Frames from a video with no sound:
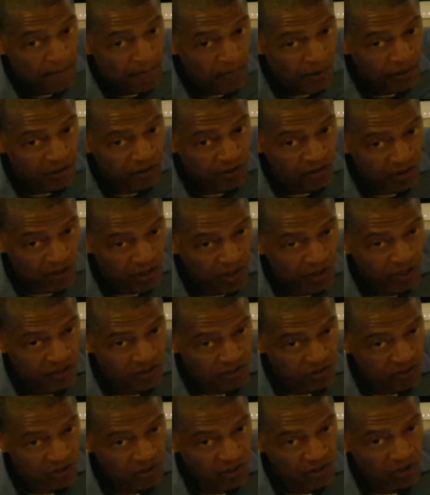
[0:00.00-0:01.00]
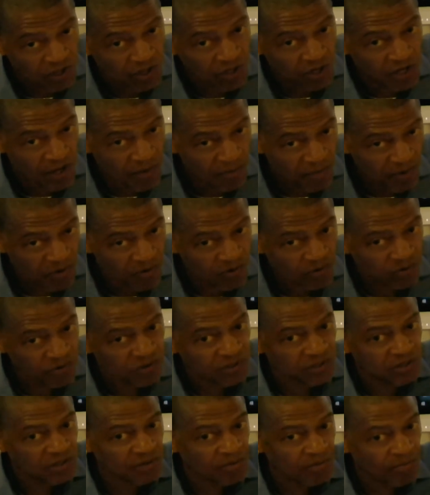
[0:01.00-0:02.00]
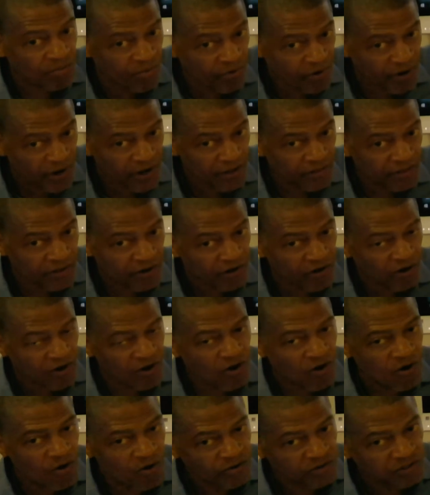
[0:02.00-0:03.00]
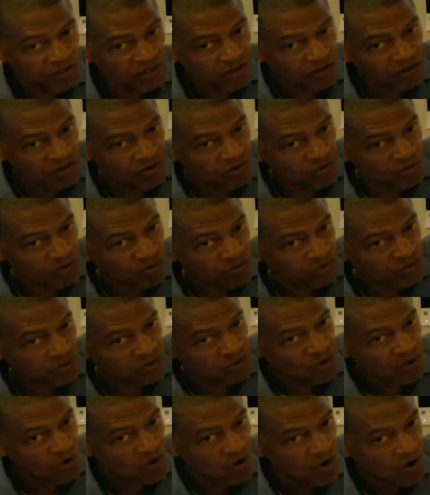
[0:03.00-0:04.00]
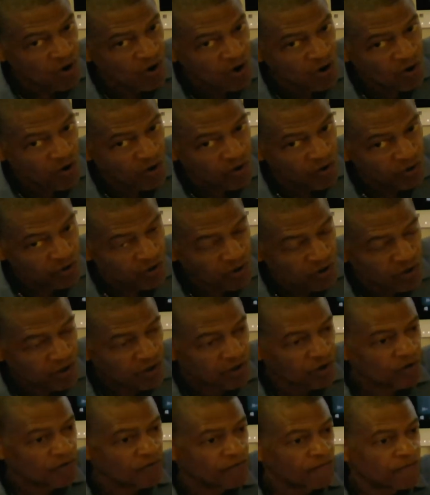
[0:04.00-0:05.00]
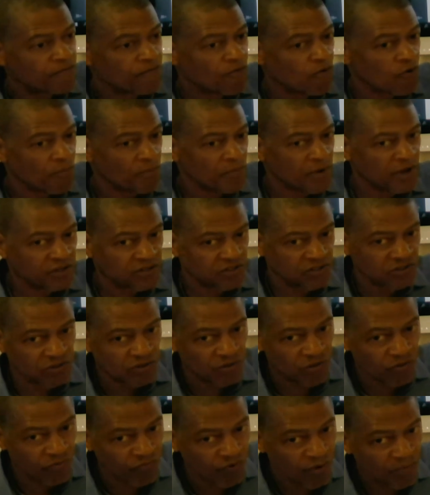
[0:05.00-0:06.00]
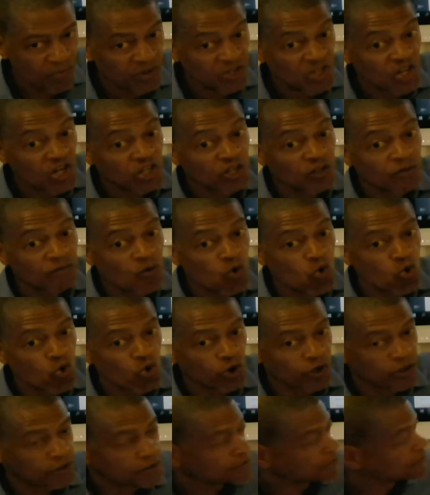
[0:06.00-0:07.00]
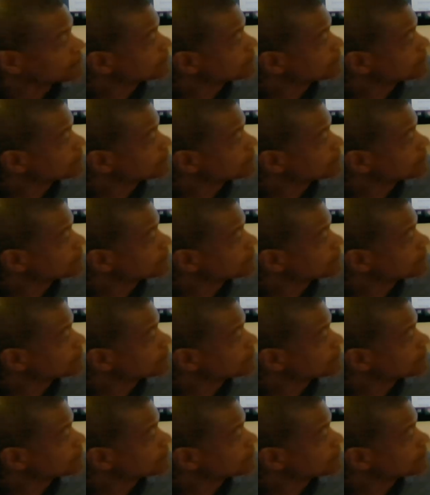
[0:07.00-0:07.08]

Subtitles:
but it's the chemicals in the brain that are causing those formations of the reproductive organs.